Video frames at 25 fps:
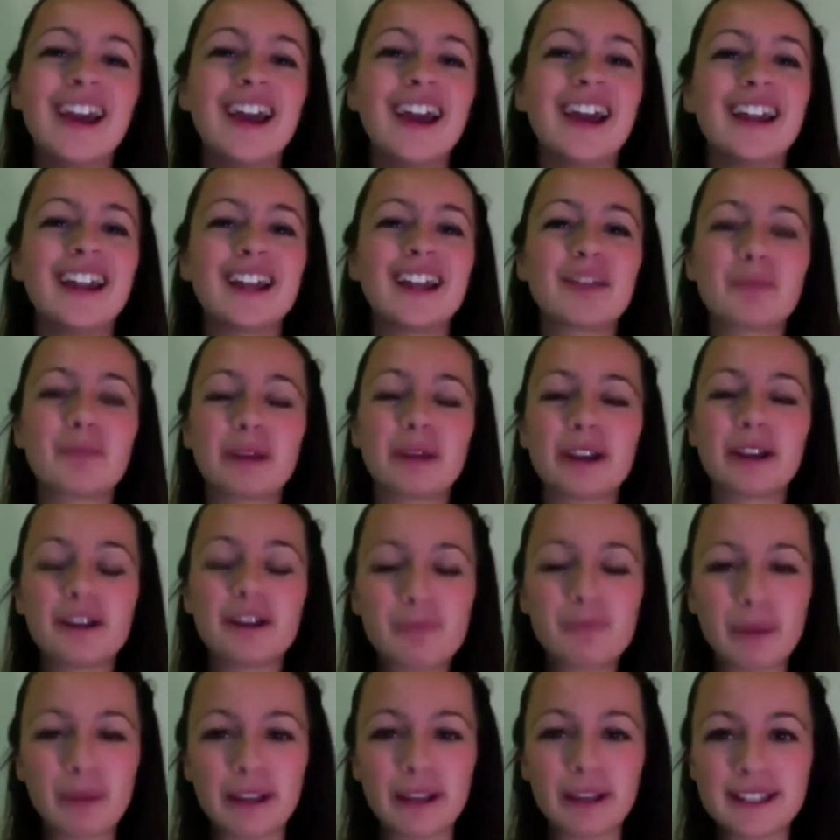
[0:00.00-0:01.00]
like
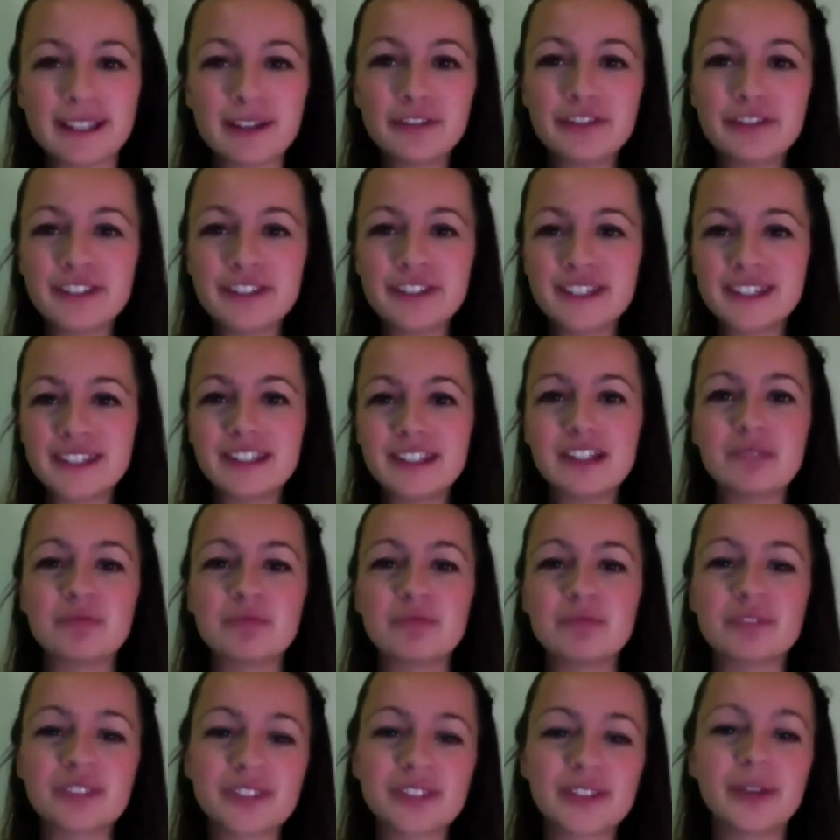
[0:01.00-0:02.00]
my self-esteem
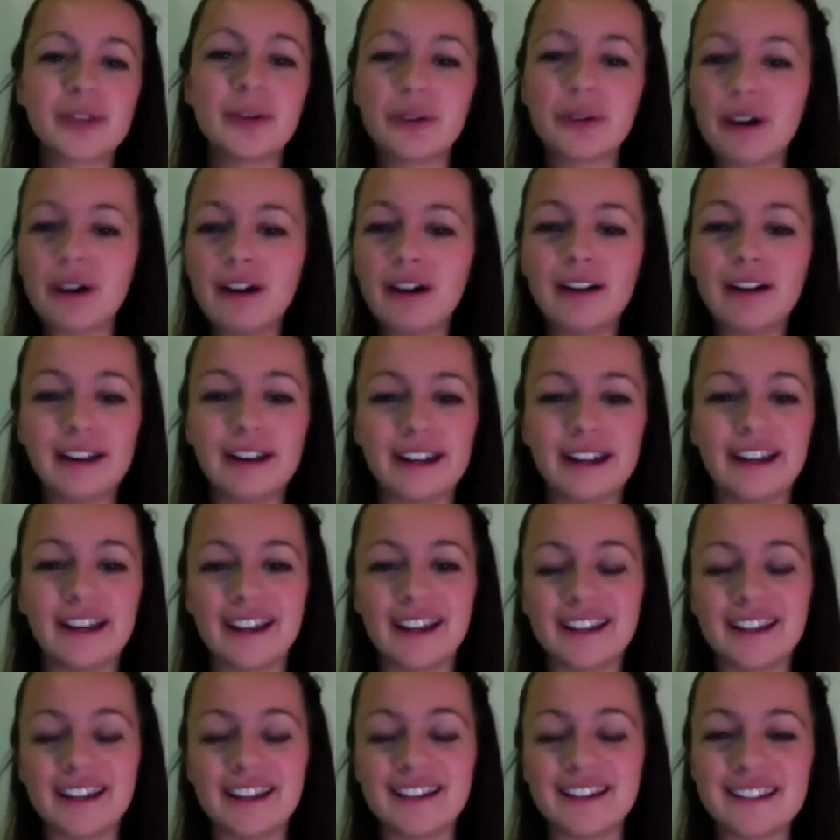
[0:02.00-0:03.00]
was so high,
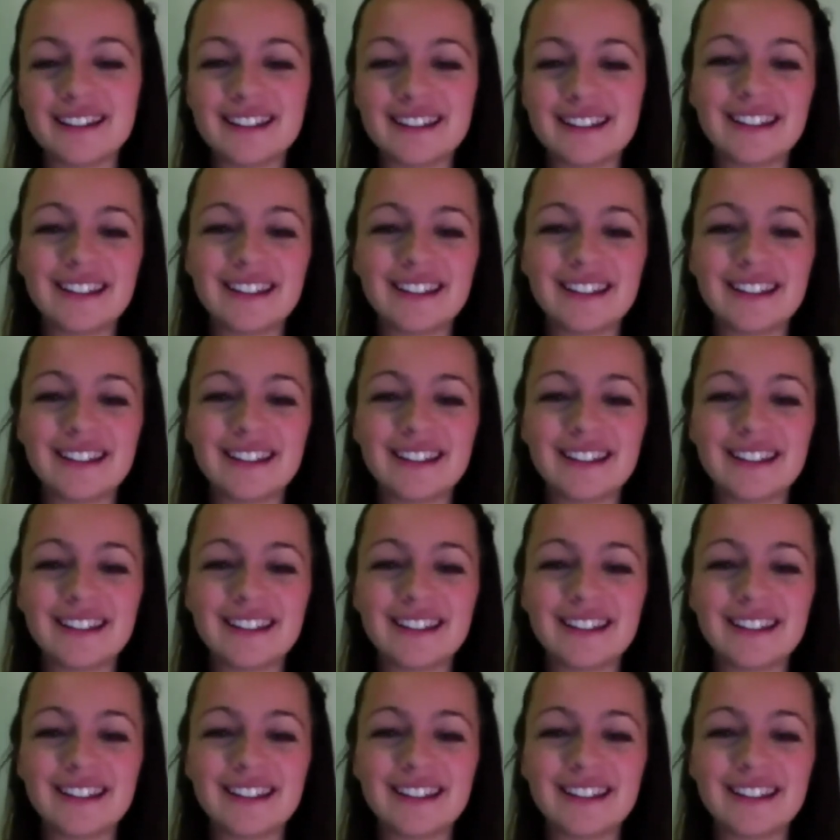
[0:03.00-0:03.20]
and